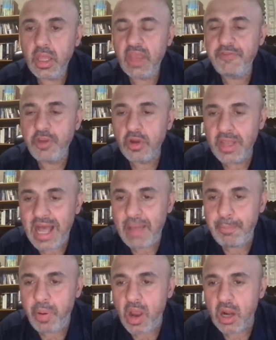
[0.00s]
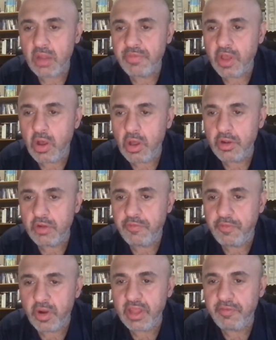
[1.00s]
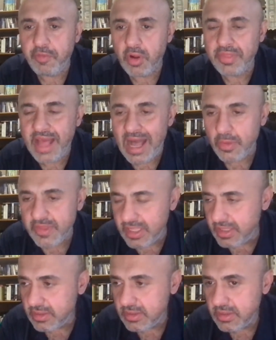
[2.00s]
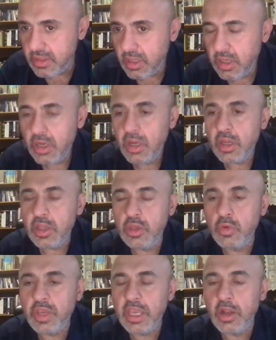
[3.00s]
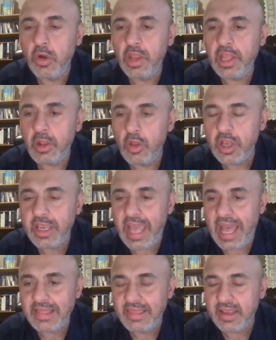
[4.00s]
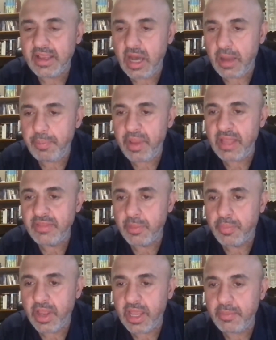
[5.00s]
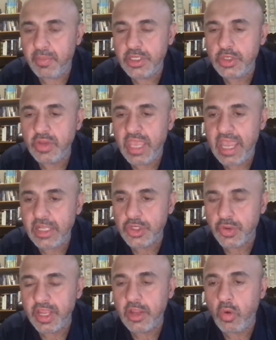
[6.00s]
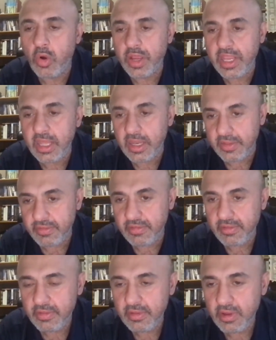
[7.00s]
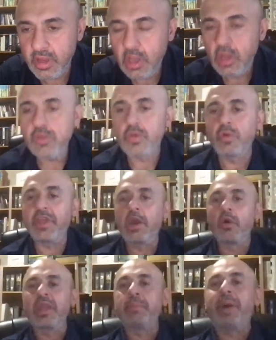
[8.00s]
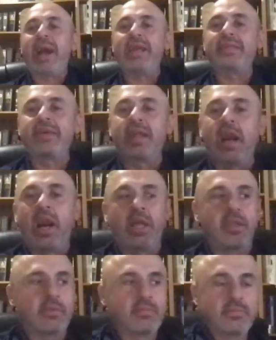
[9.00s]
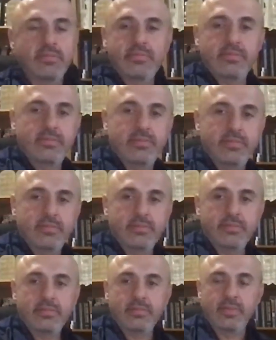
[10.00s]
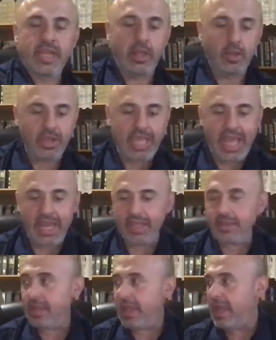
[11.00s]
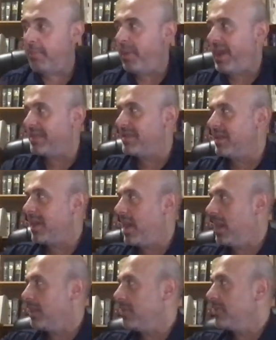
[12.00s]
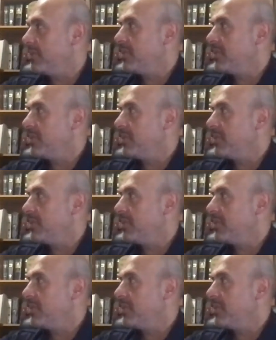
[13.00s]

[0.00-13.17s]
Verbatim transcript: If you're not part of the 144,000, you can only look at the cup and the bread, but you can't drink or eat it. So they only pass it on. They look at it and pass it on.